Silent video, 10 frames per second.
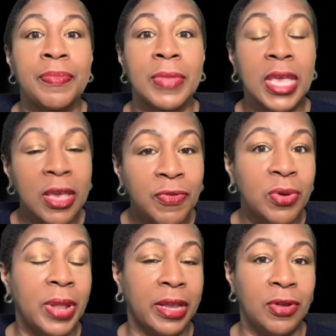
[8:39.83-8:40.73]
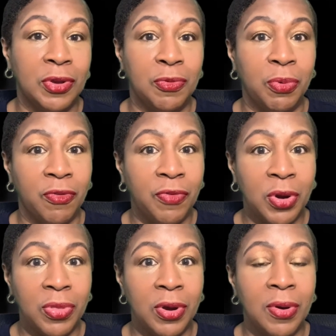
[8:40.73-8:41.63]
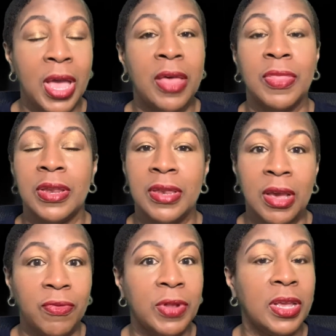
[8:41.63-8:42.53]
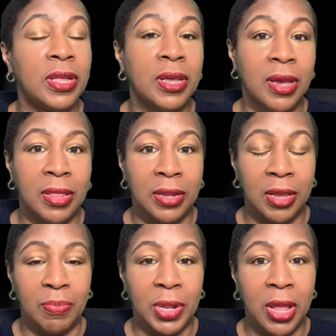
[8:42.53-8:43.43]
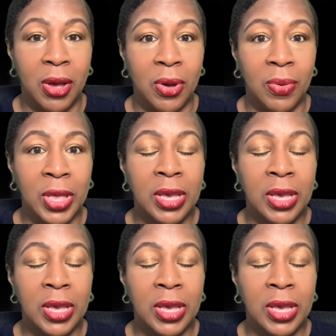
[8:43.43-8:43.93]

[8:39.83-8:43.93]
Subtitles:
if you'd like to explore further, then definitely click on the link below